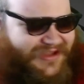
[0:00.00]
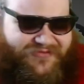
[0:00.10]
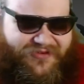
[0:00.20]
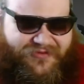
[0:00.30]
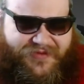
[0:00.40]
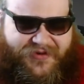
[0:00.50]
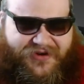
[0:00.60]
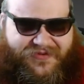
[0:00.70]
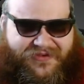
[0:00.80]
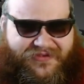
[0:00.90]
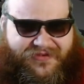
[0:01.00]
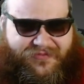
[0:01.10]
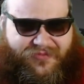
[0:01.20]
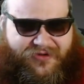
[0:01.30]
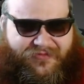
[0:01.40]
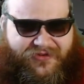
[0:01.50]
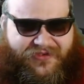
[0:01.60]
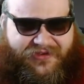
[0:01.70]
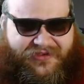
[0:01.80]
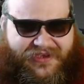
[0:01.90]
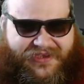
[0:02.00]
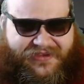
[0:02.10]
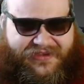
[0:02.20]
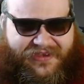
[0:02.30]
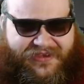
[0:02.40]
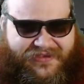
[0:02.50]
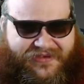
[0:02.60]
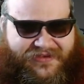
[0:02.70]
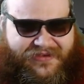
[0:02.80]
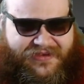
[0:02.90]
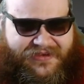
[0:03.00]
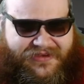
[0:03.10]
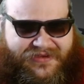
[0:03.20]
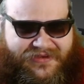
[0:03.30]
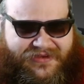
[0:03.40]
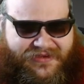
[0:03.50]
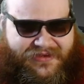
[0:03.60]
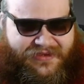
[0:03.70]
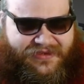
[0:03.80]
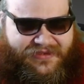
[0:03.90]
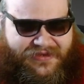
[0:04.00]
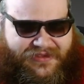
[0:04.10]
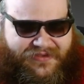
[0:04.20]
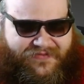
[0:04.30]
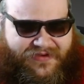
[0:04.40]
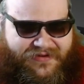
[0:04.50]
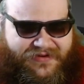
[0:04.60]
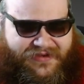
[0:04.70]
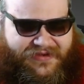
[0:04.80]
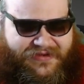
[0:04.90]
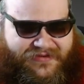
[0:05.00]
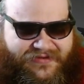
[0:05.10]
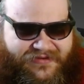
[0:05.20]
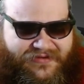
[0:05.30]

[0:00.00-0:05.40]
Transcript: for what purpose? Boimler's still taking the test. And then at the very end,